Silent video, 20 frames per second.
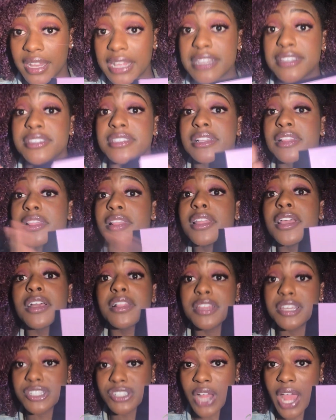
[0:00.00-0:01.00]
It's
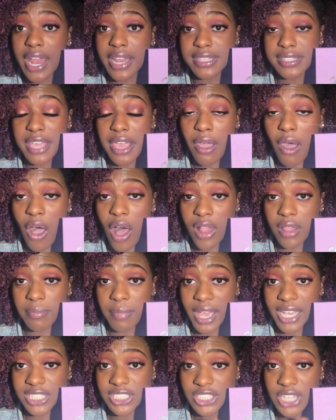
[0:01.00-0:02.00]
clearly trying to take all of
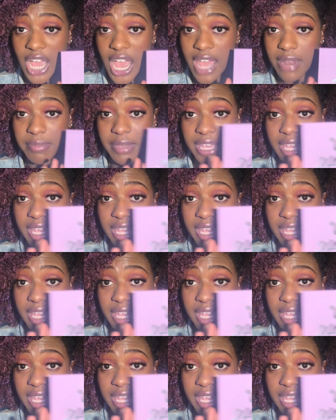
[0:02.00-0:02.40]
my shine,